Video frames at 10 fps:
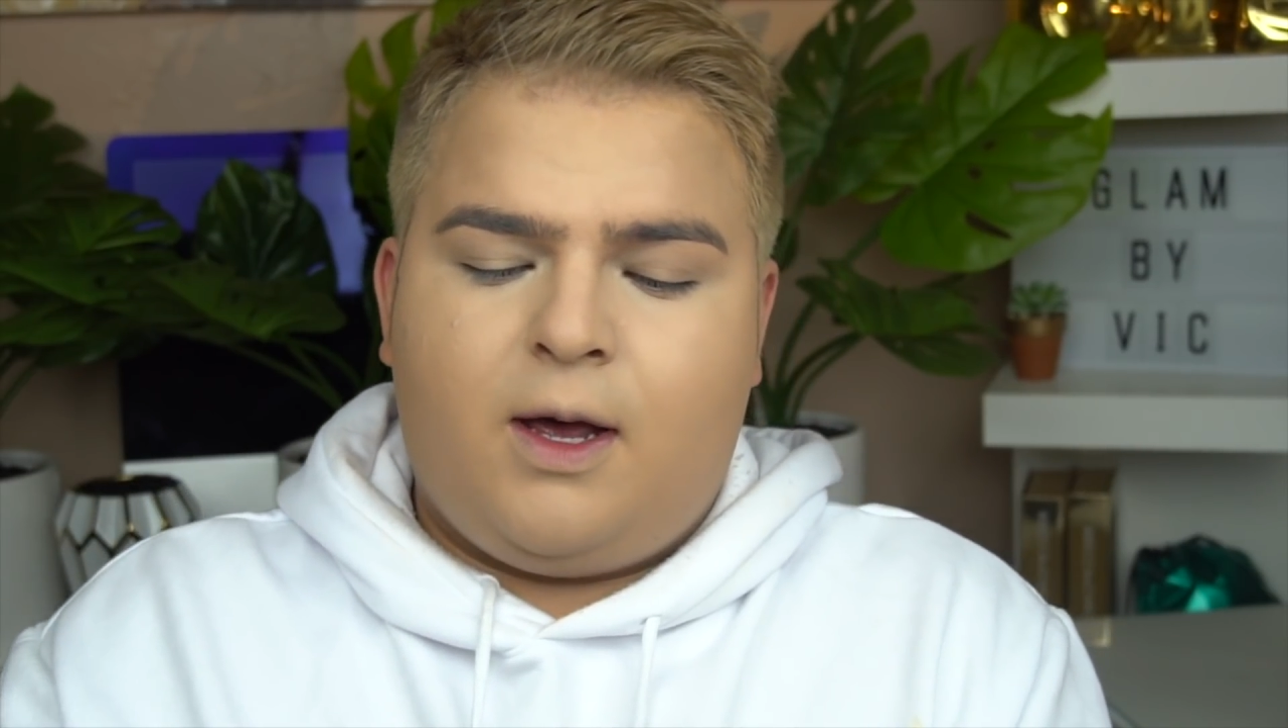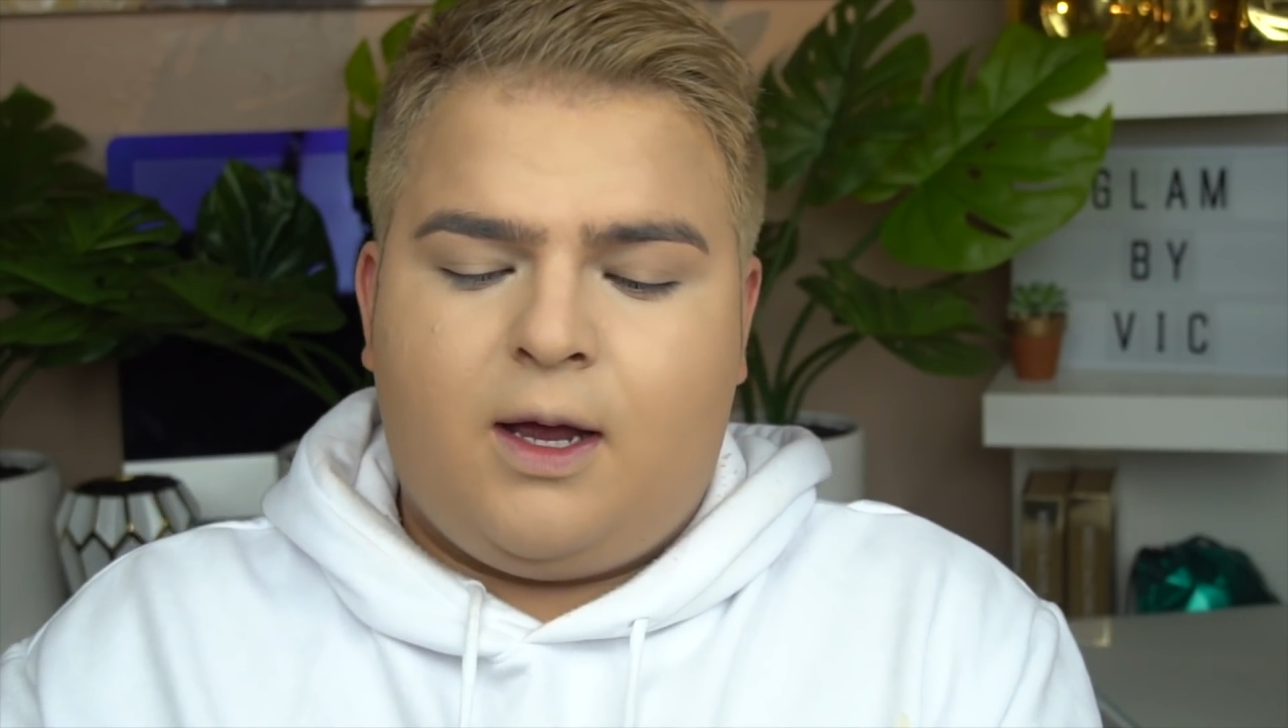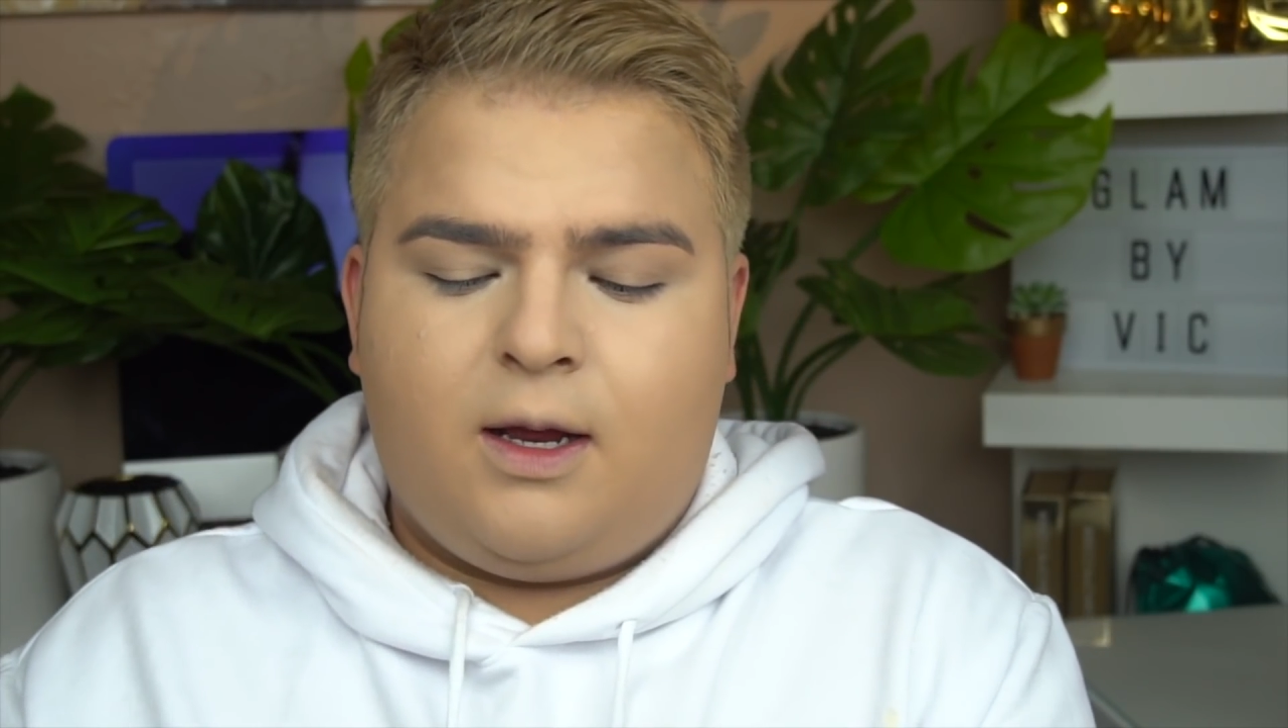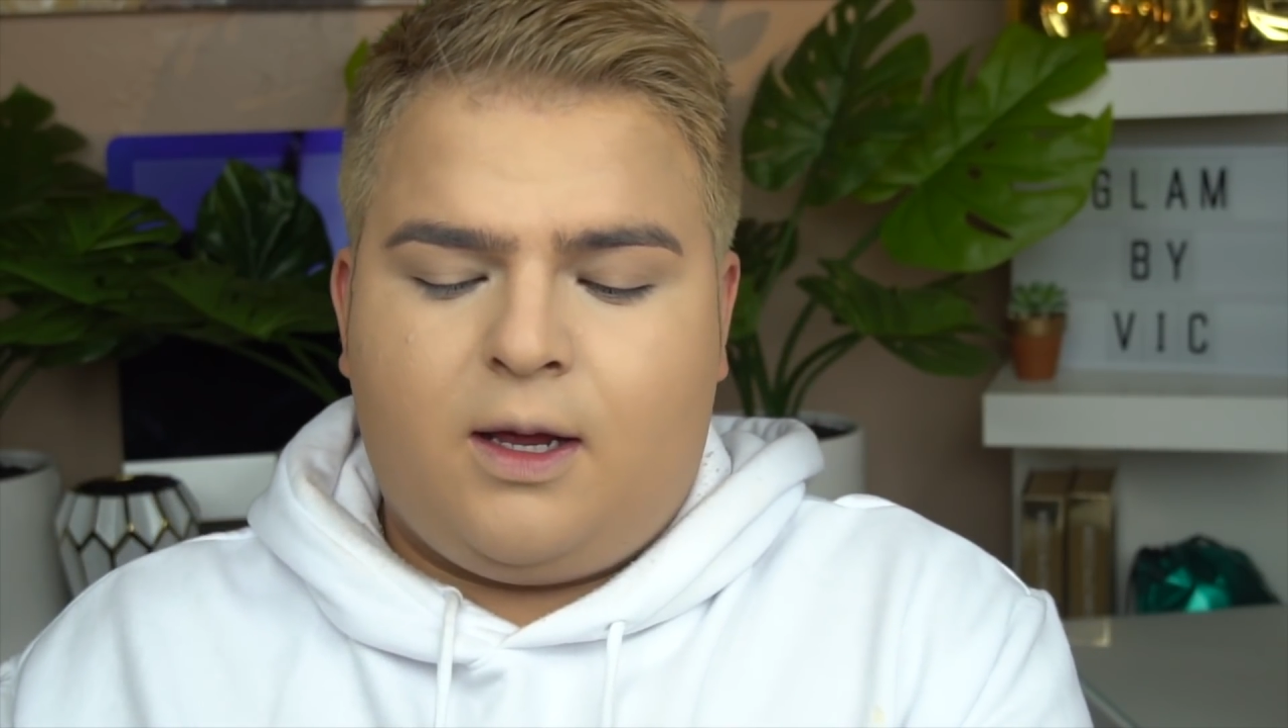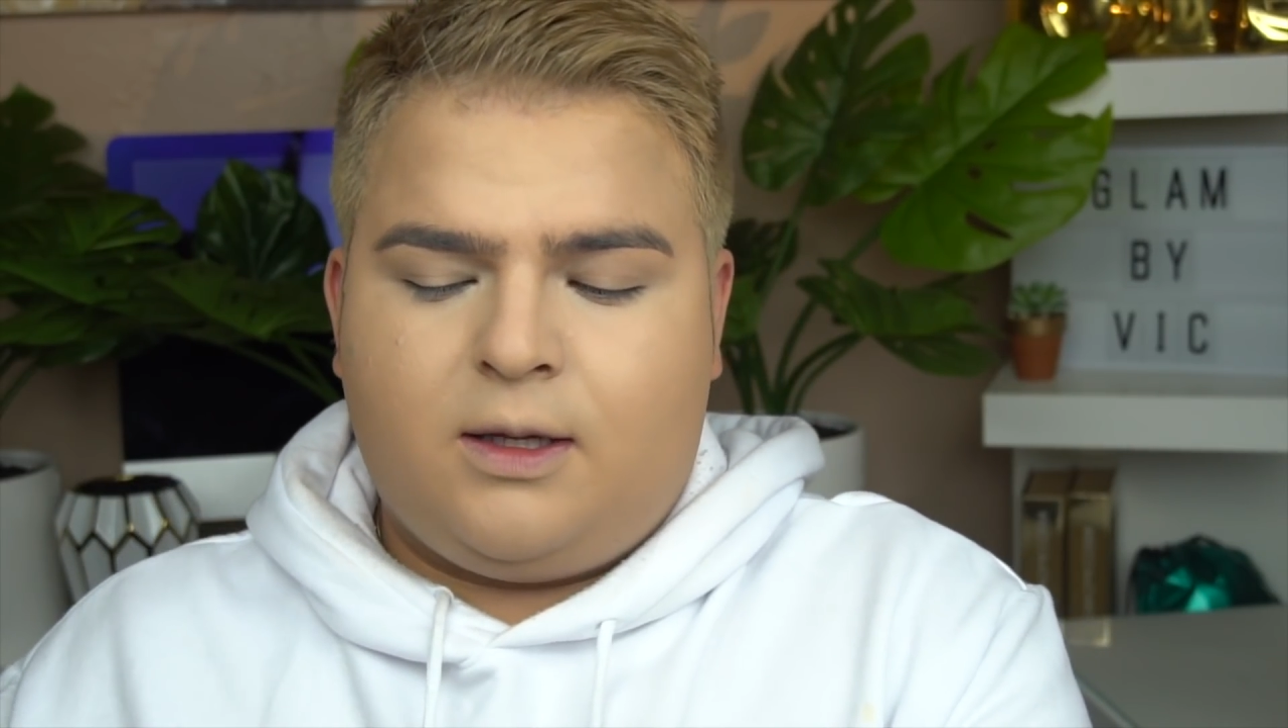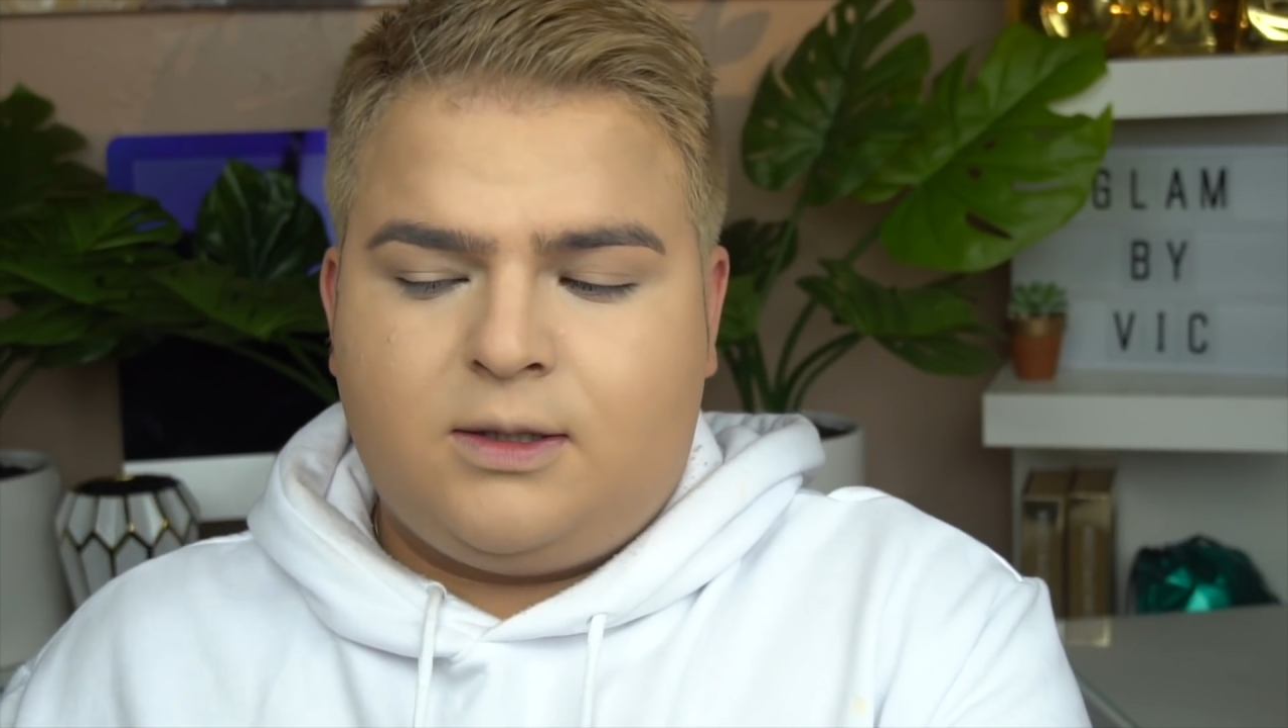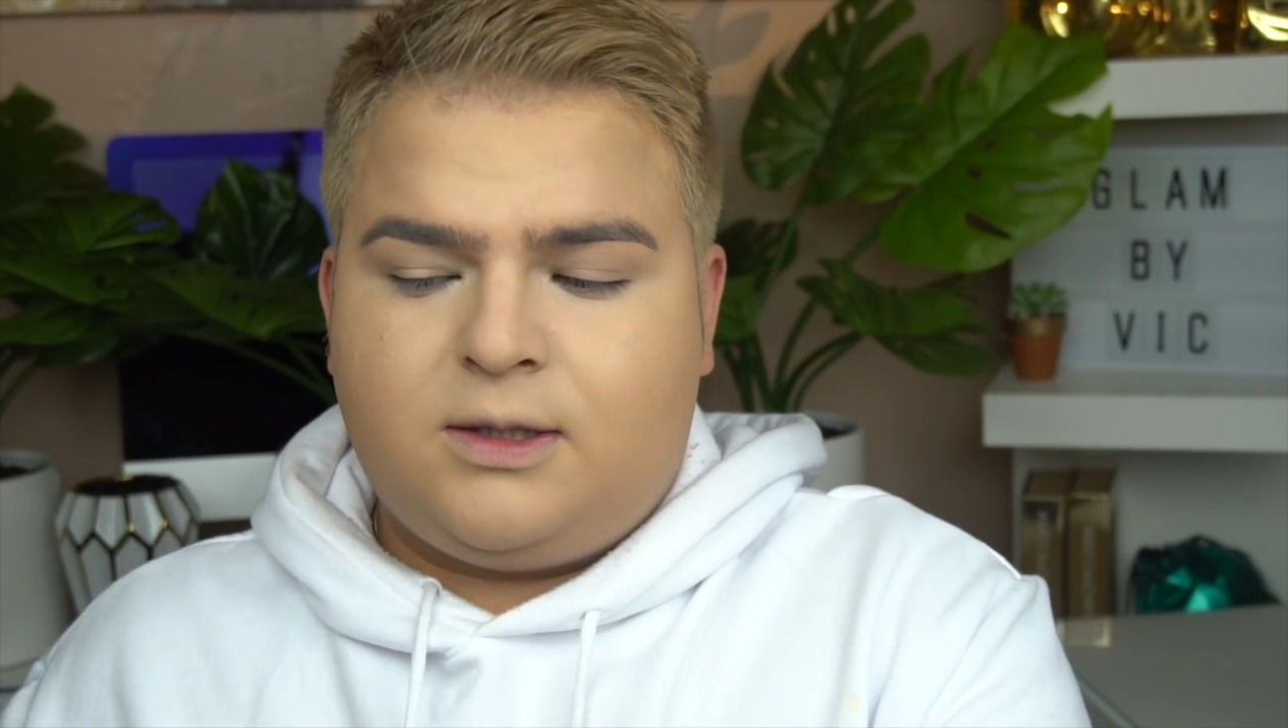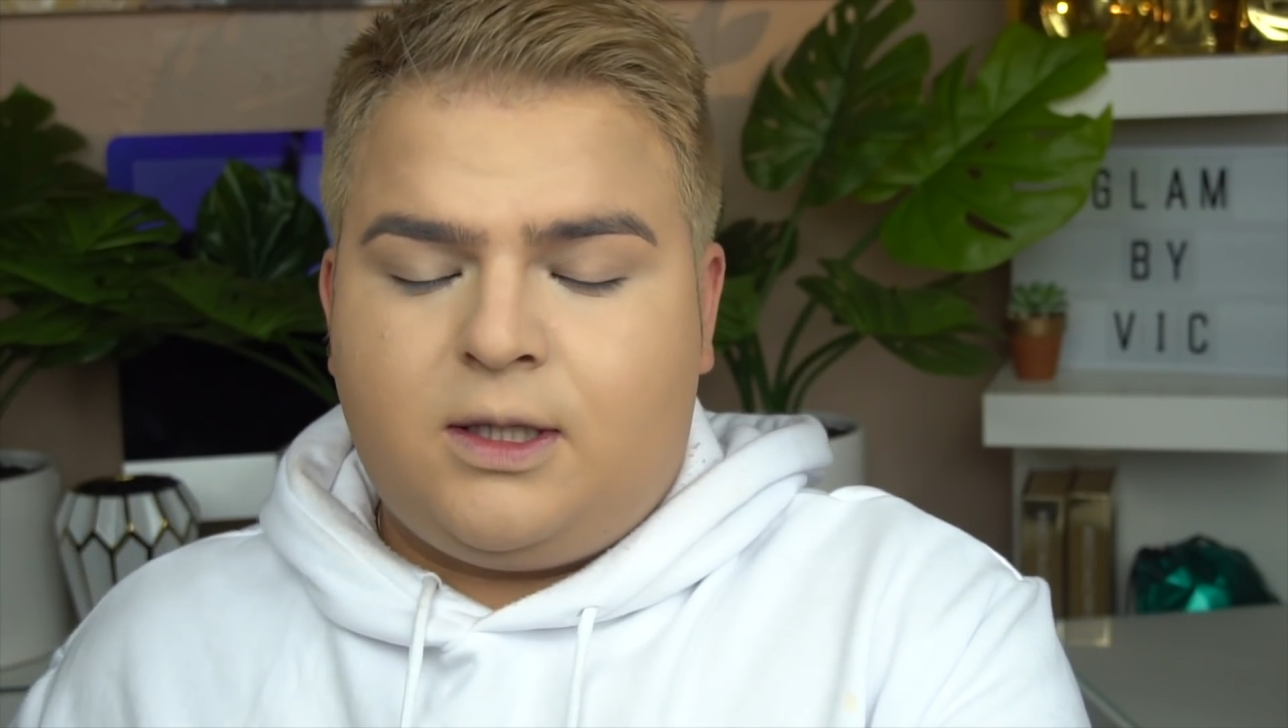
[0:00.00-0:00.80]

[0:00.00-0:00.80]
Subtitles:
ahead and